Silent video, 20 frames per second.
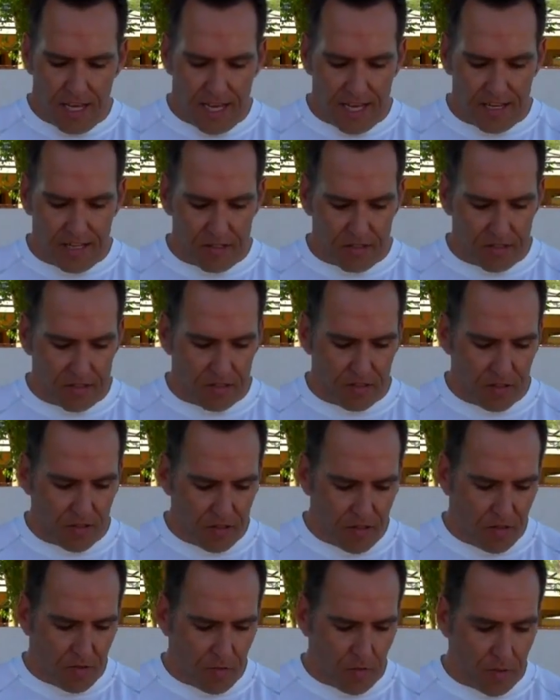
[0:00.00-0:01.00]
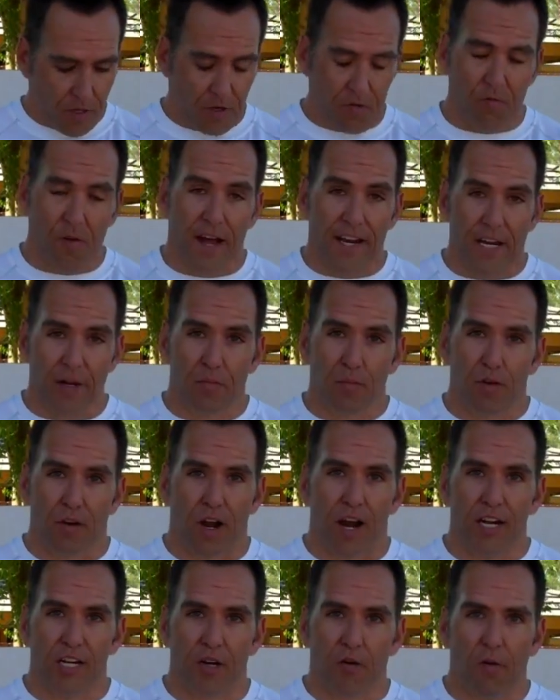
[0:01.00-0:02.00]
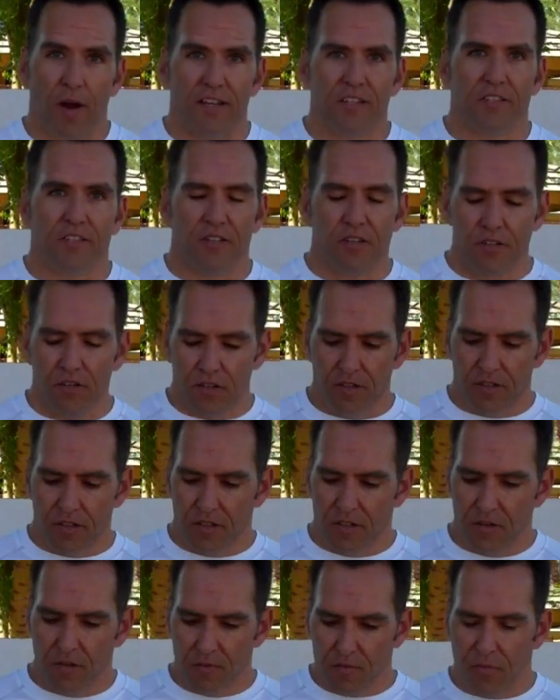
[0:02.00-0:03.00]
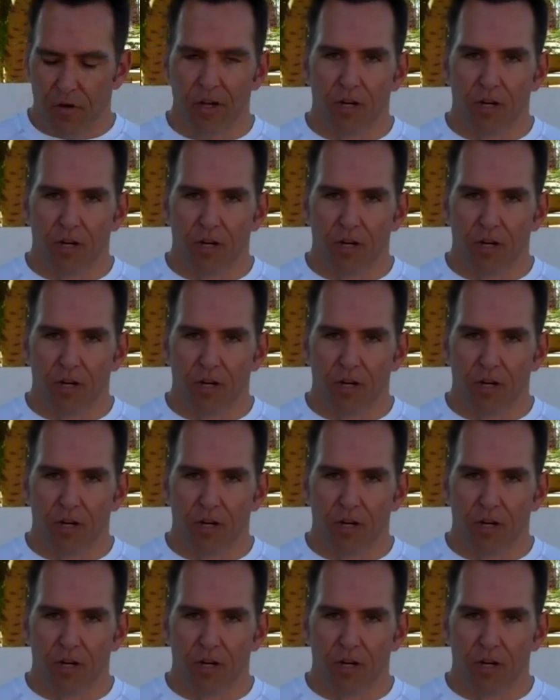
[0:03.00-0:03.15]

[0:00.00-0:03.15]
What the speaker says: is, when you're ready to put on your wetsuit,